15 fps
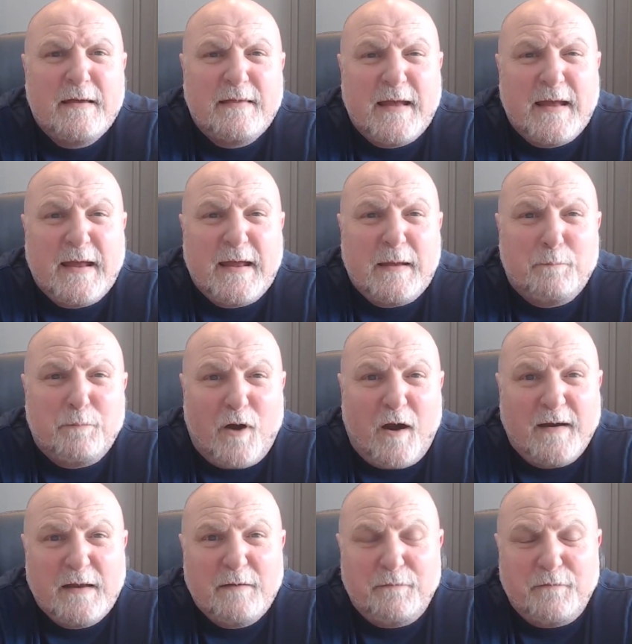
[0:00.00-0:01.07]
They
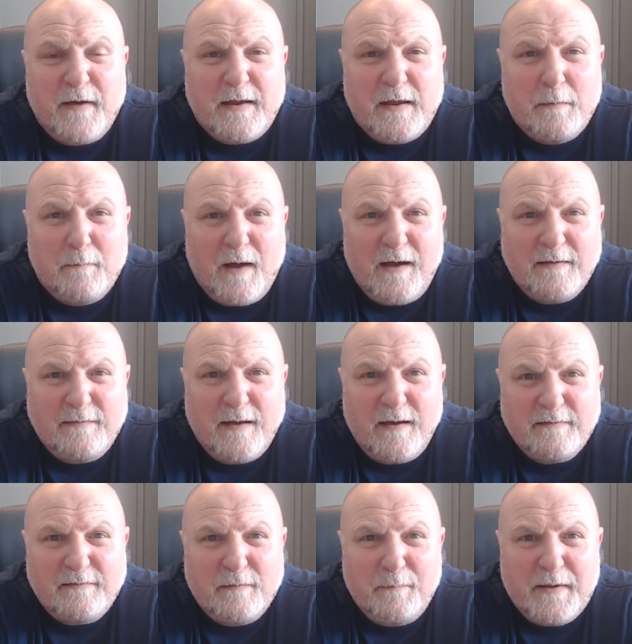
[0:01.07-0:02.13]
brought in Frankie
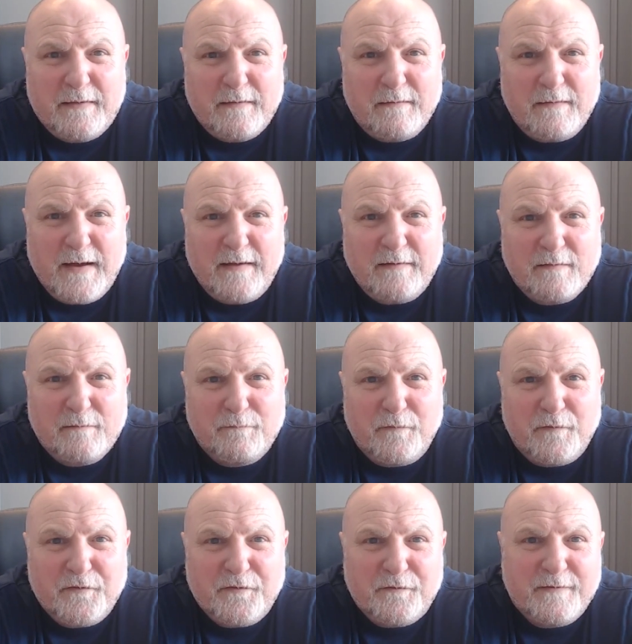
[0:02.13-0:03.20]
Montas to be their ace.
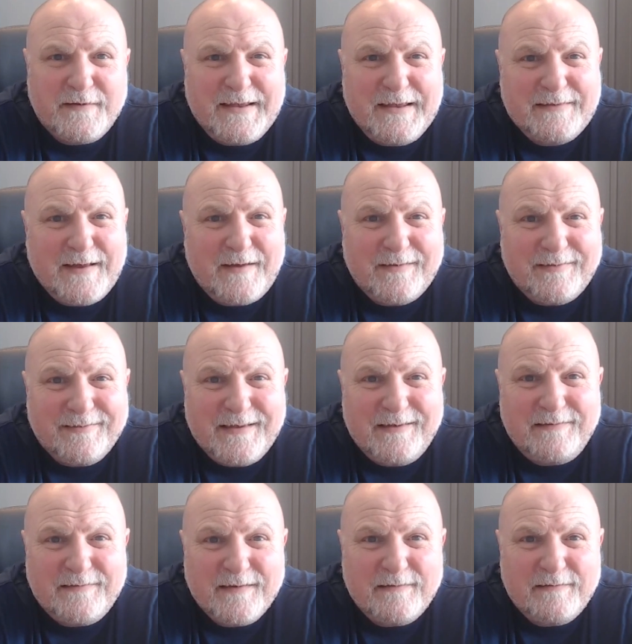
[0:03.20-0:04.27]
Unfortunately, he's out at
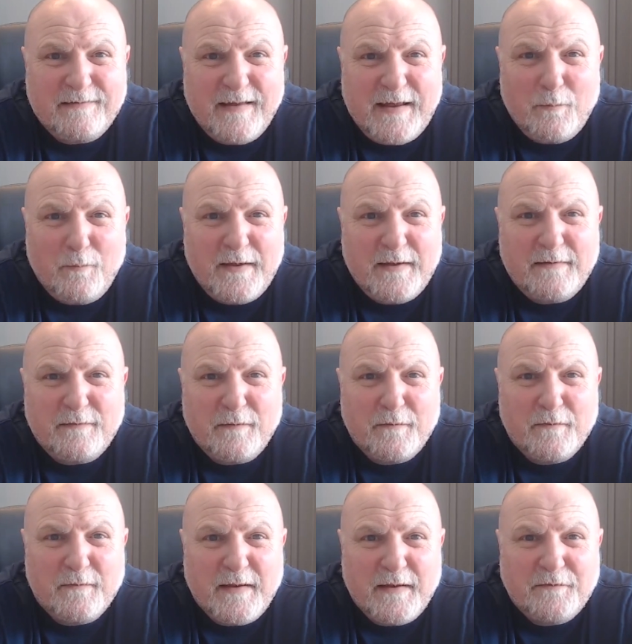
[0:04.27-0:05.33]
least 6 to 8 weeks due
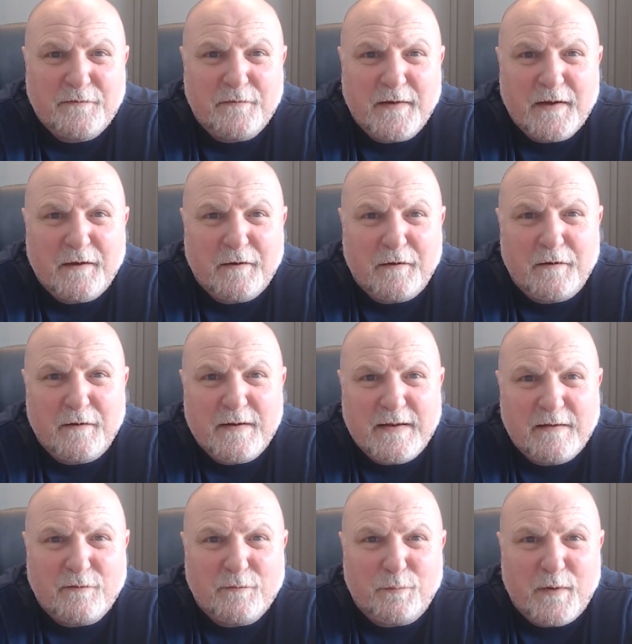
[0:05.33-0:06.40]
to an injury occurred
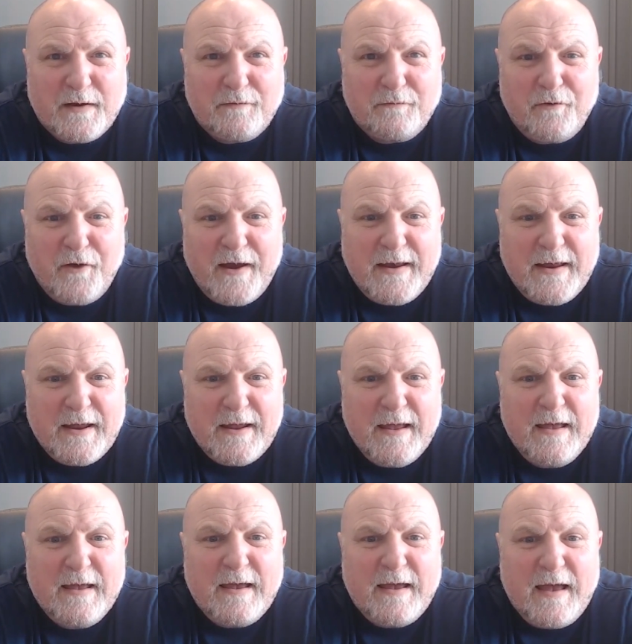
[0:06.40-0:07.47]
in spring training.
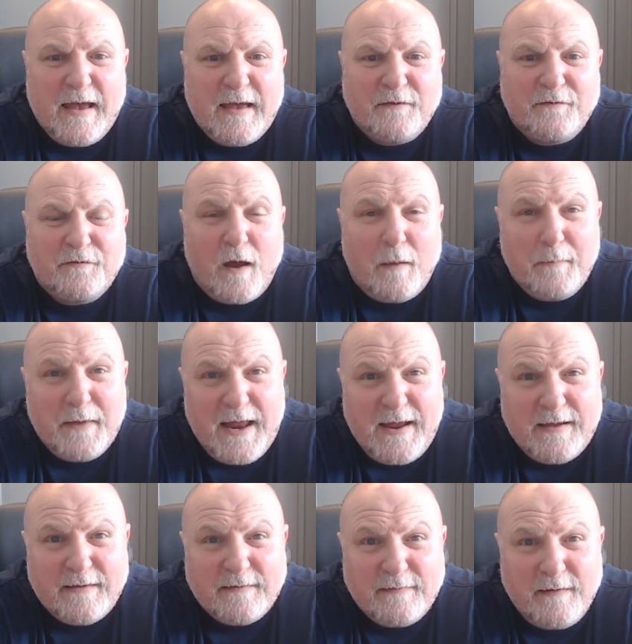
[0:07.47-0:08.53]
And Sean
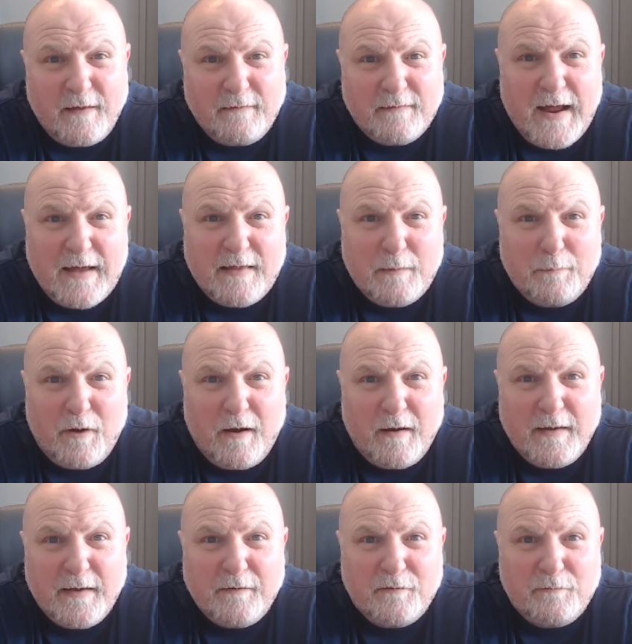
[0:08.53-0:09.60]
Manaea is another guy they brought
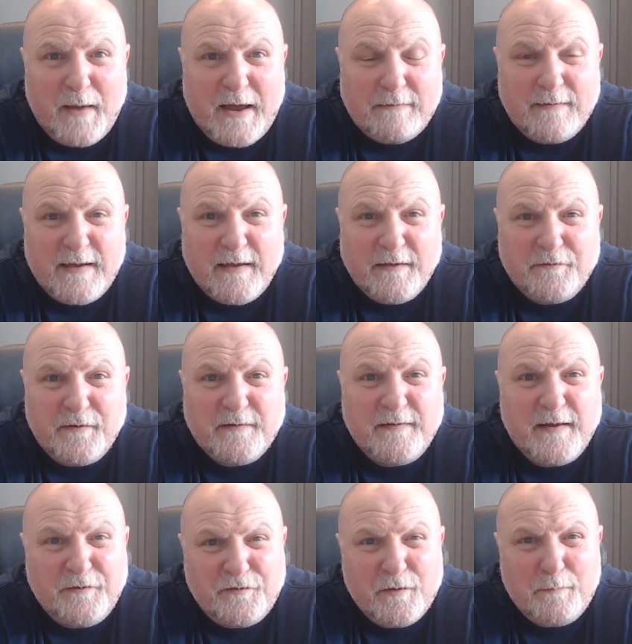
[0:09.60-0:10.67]
in who's battling injuries.
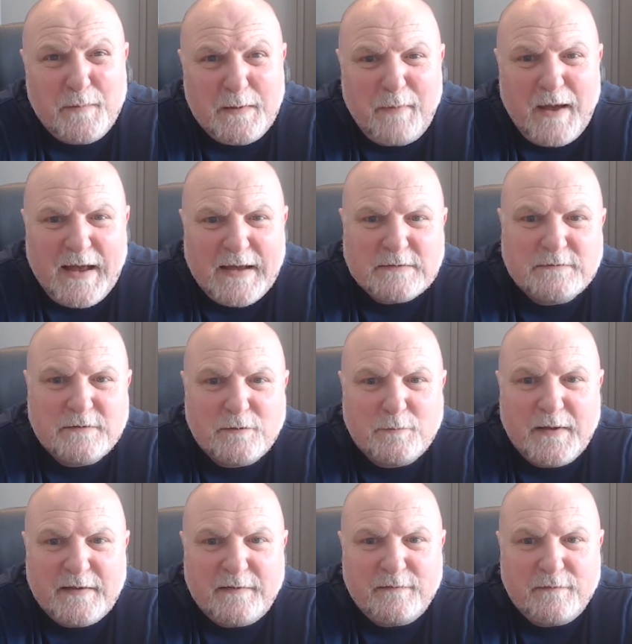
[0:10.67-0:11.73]
He should be back a little
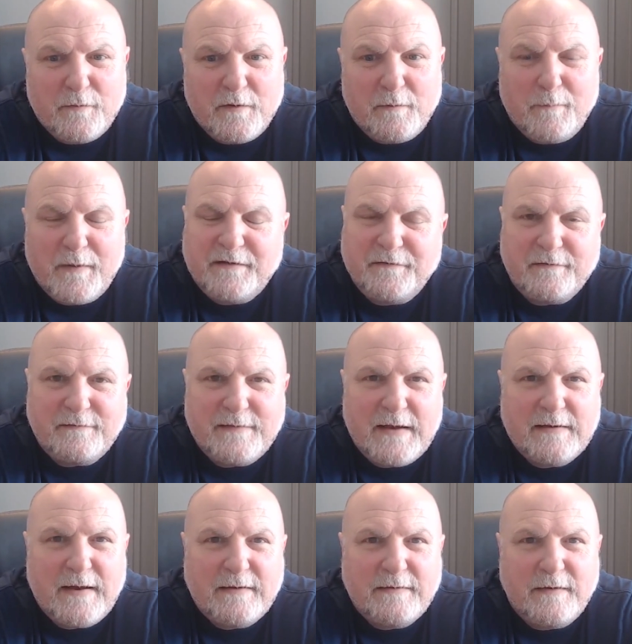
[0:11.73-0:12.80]
bit sooner, but it's just not
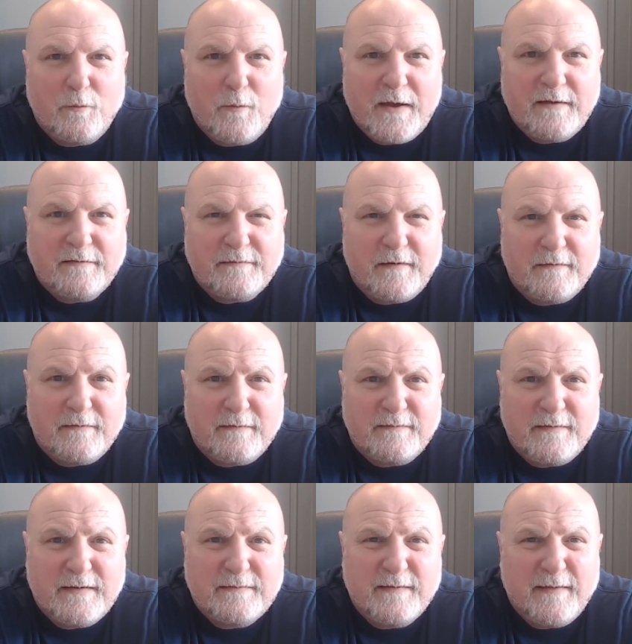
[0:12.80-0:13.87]
an ideal way to start the
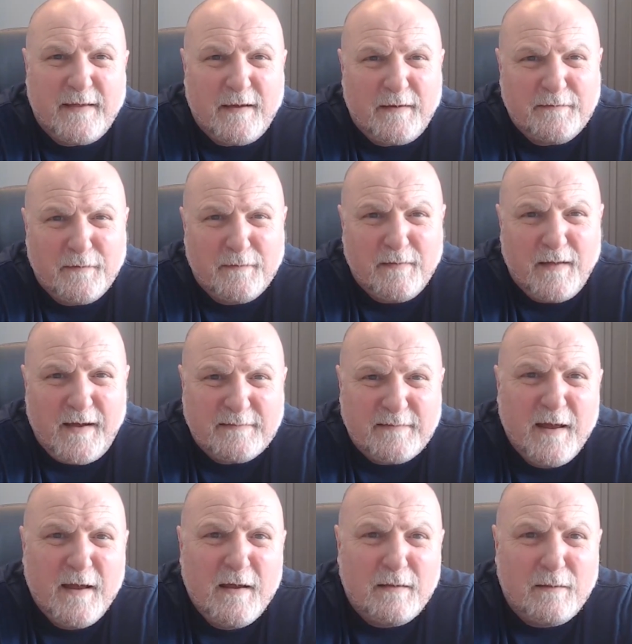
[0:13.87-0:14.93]
season. They also lost
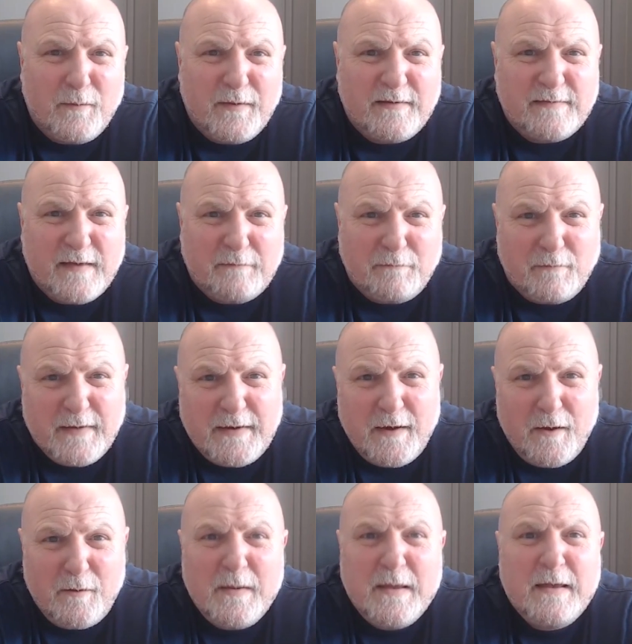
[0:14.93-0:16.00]
Luis
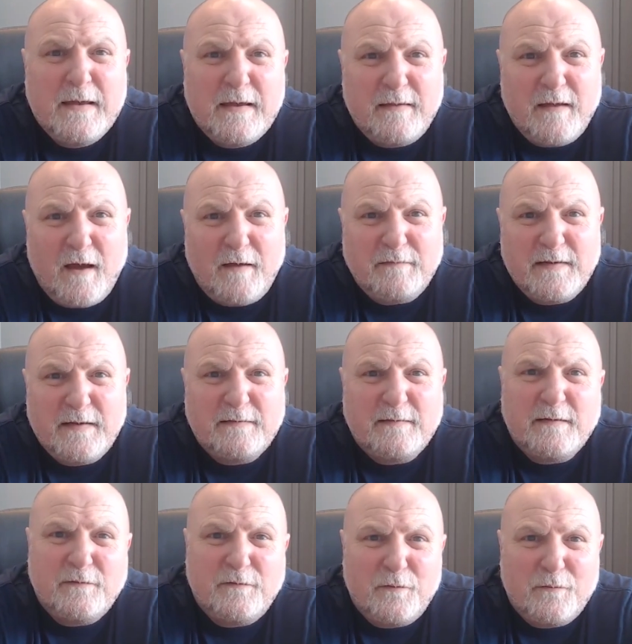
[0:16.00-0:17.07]
Severino in the
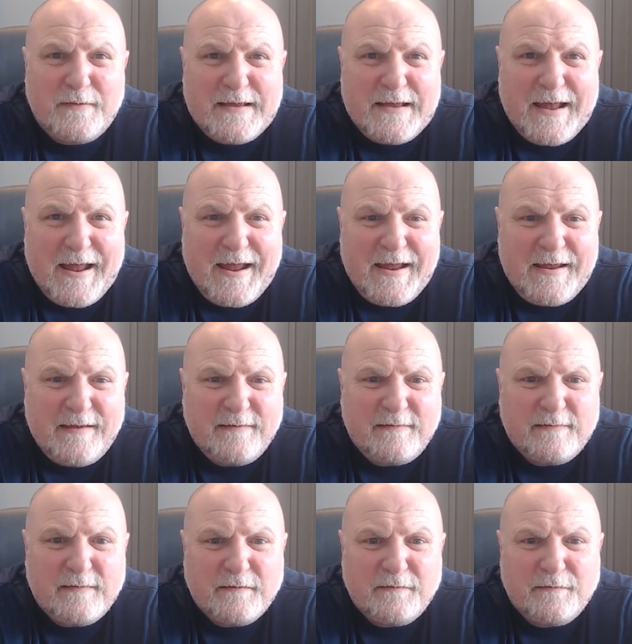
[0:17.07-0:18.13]
offseason to the
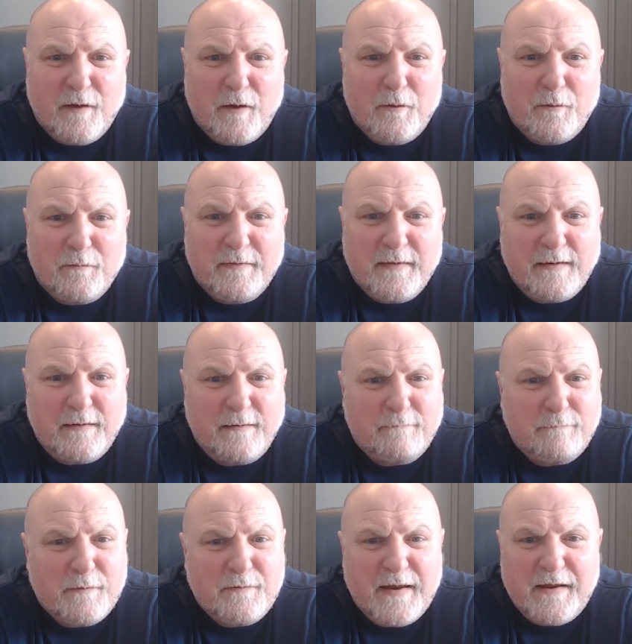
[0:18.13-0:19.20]
A's, so their
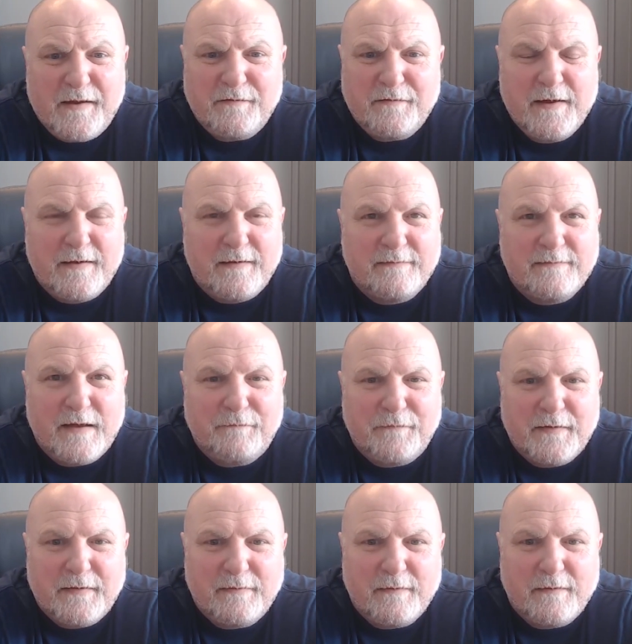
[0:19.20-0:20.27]
rotation is
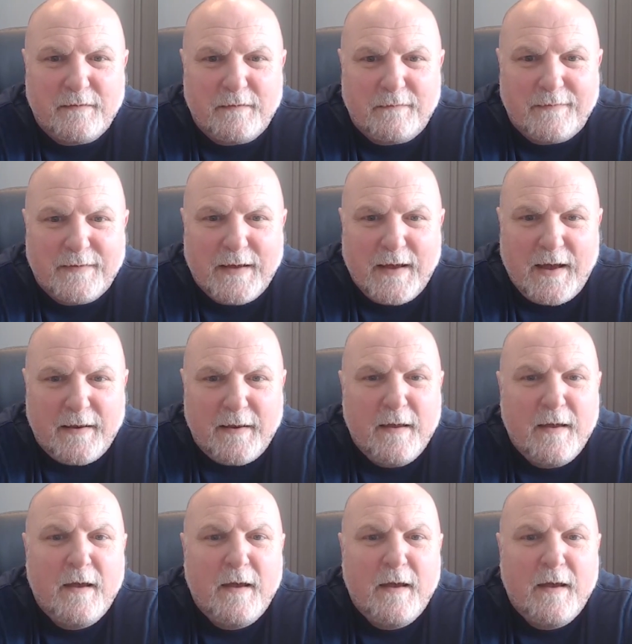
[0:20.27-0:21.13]
definitely thin early on.